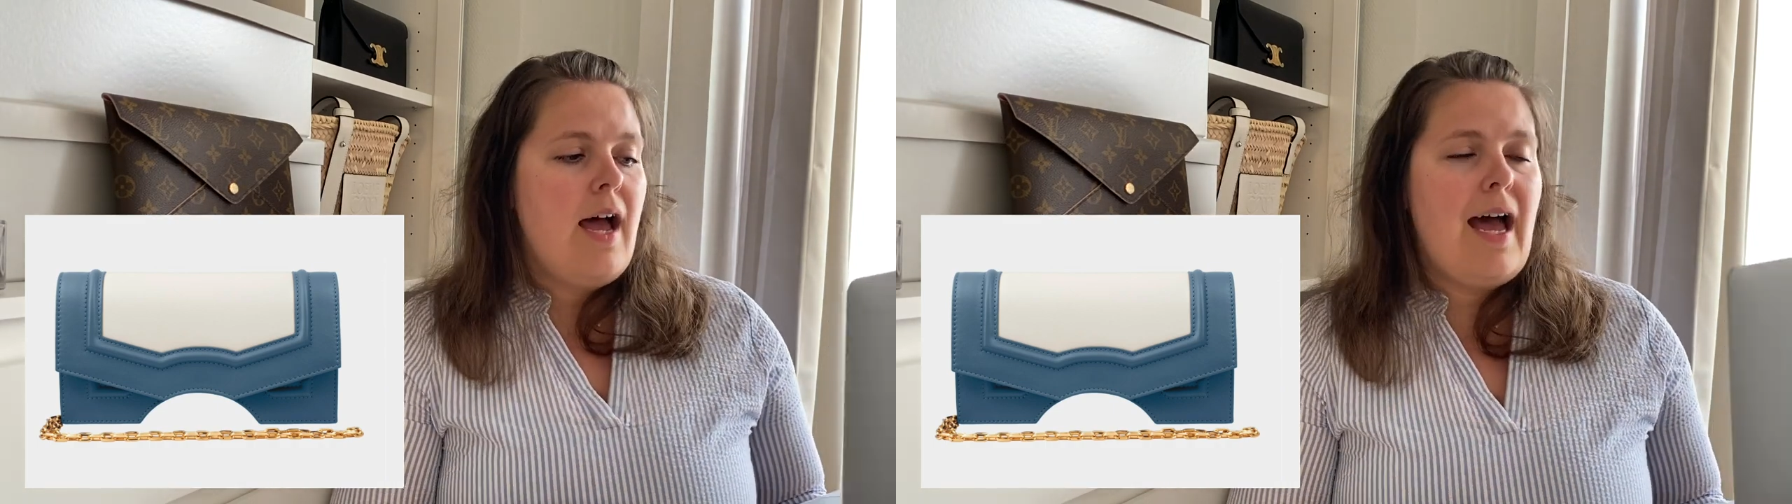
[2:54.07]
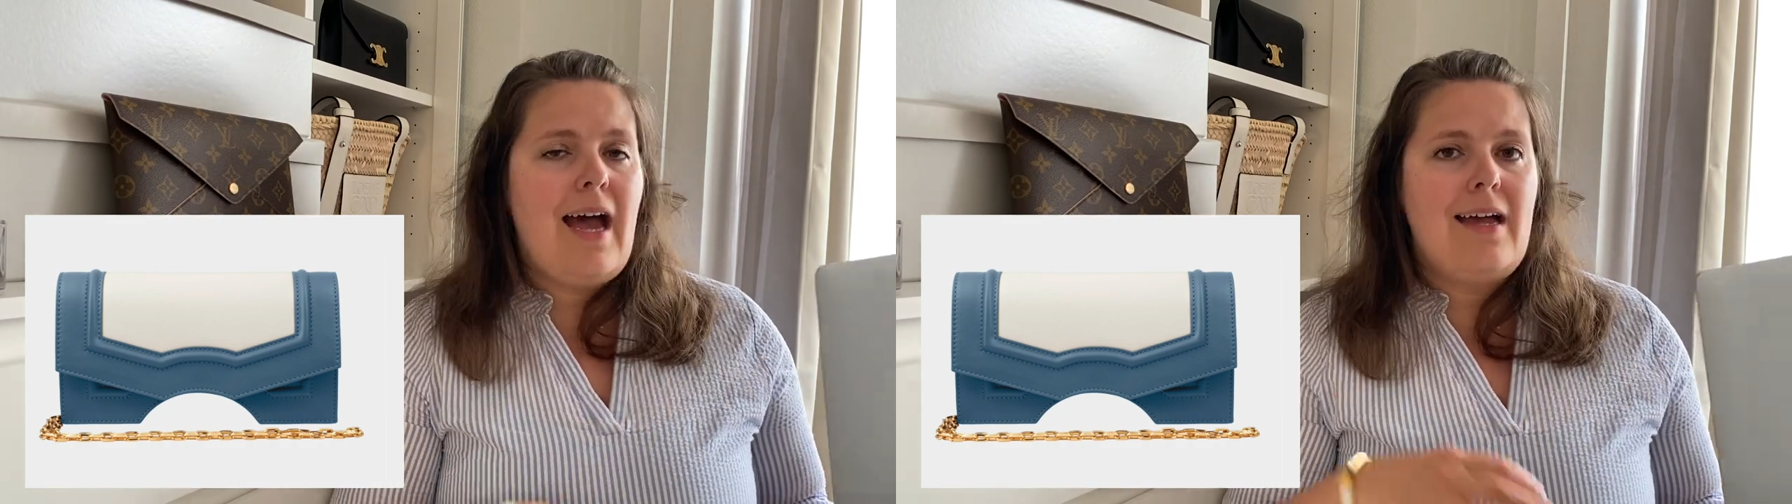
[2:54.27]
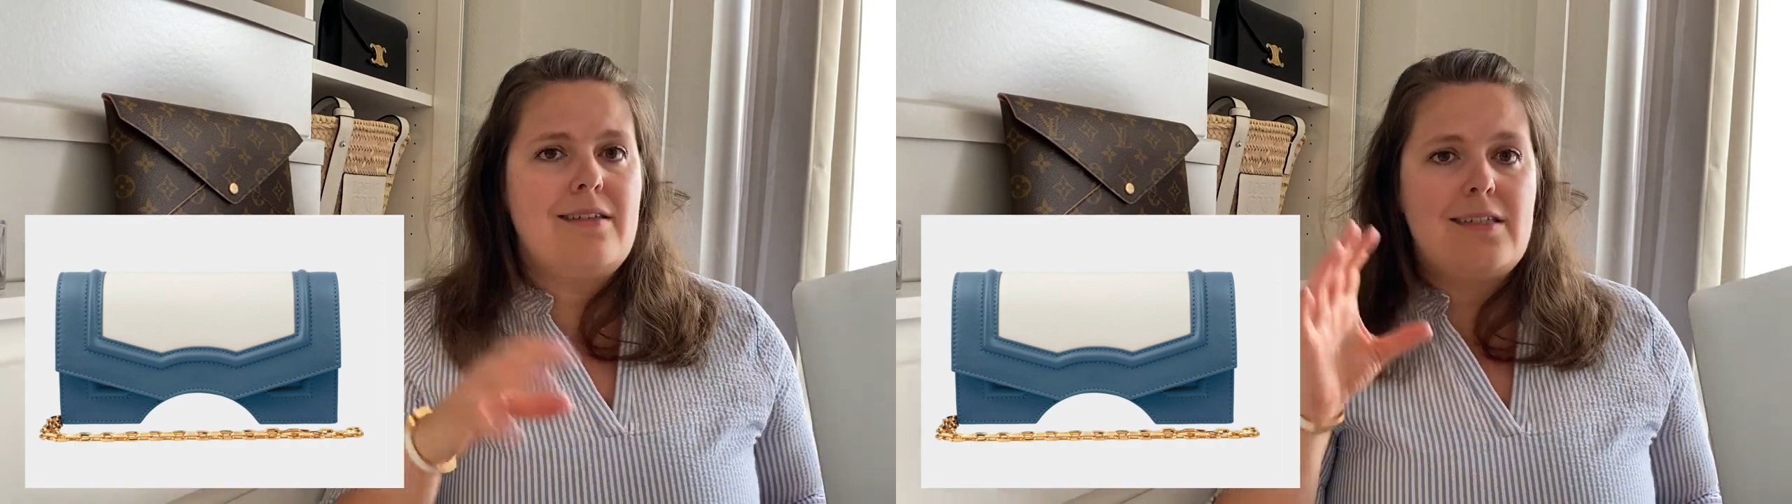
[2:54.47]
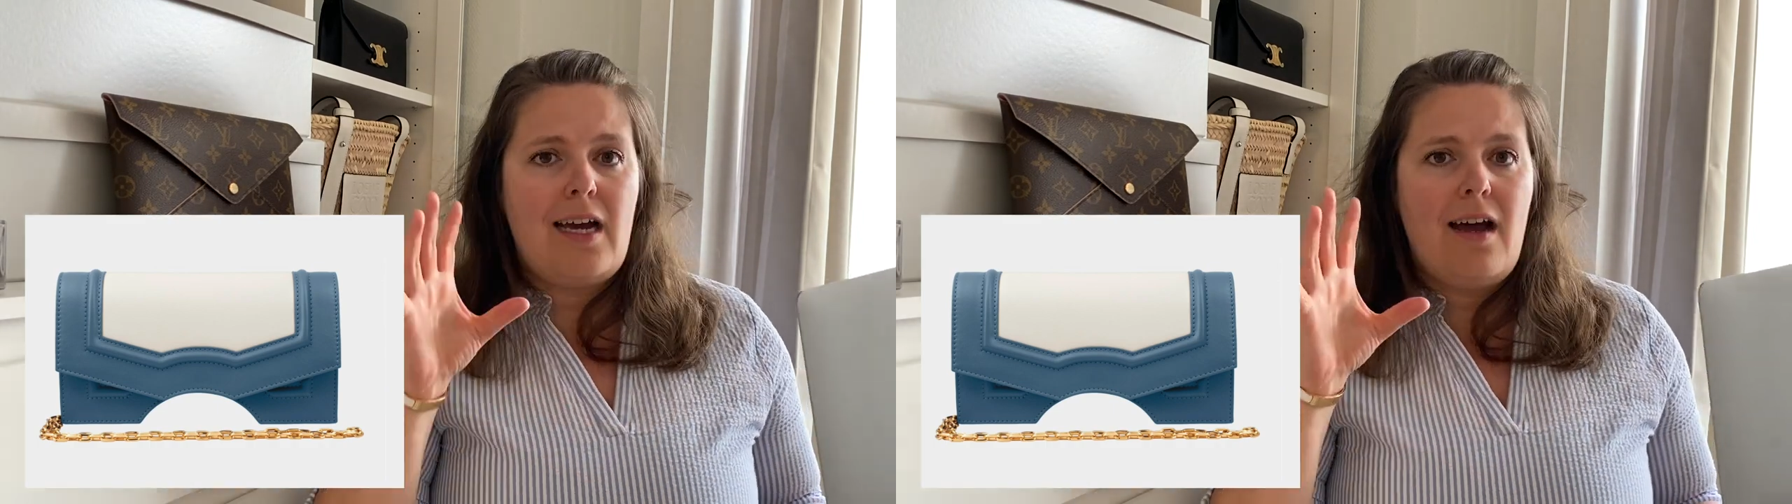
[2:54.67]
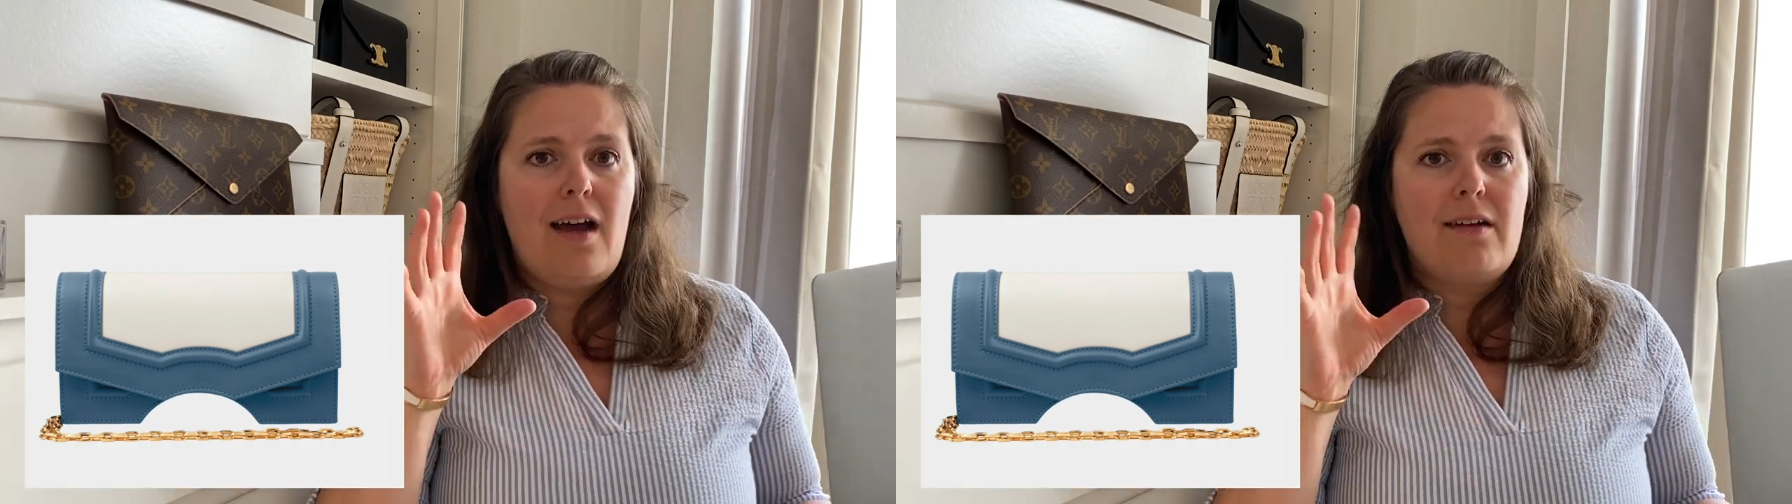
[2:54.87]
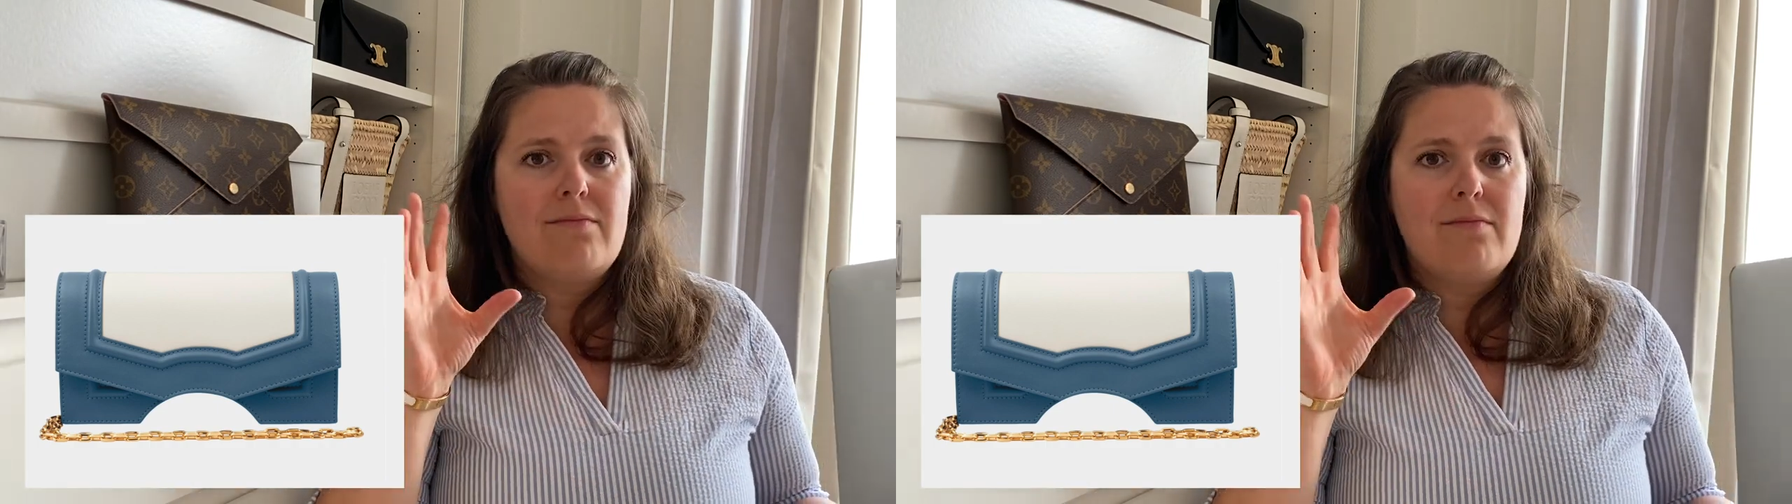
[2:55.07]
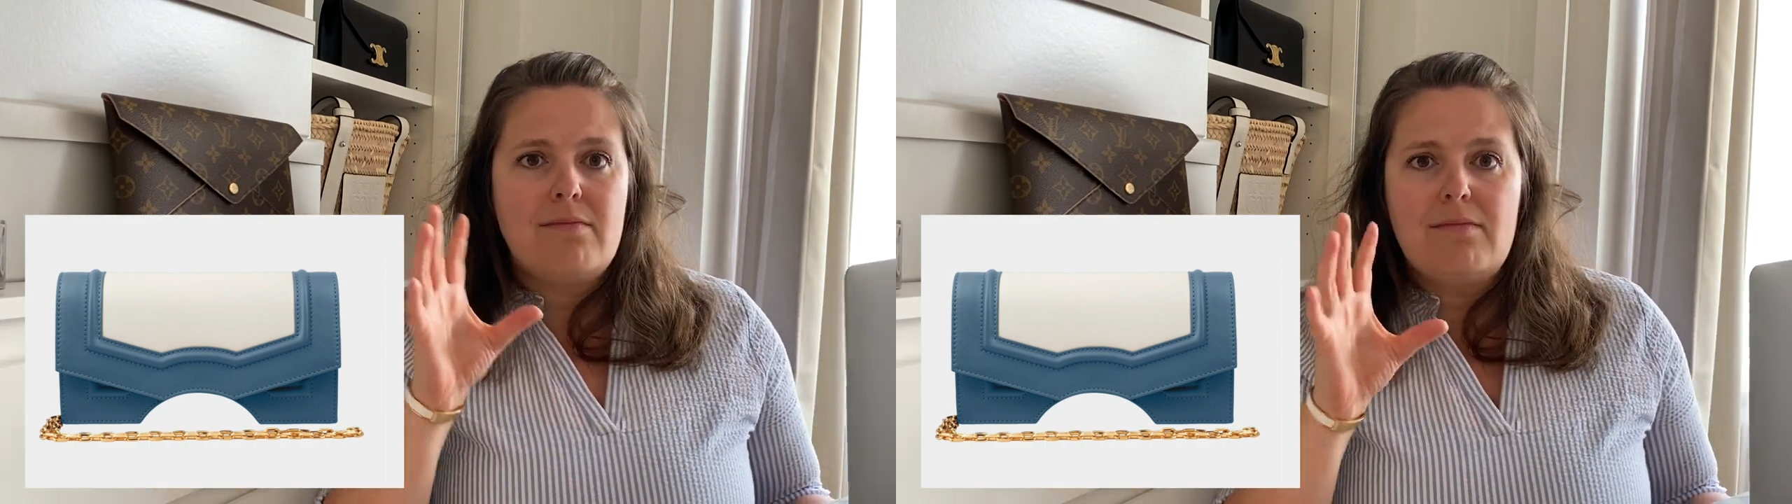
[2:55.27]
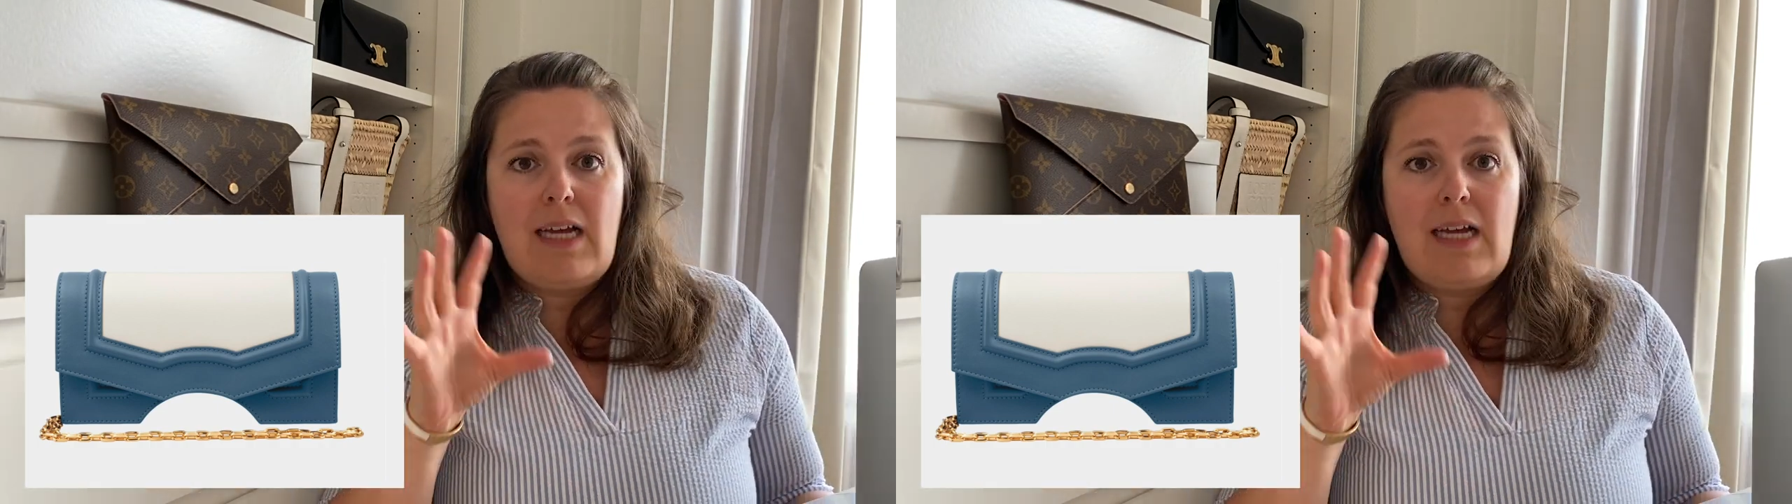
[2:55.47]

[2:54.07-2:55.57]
And, um,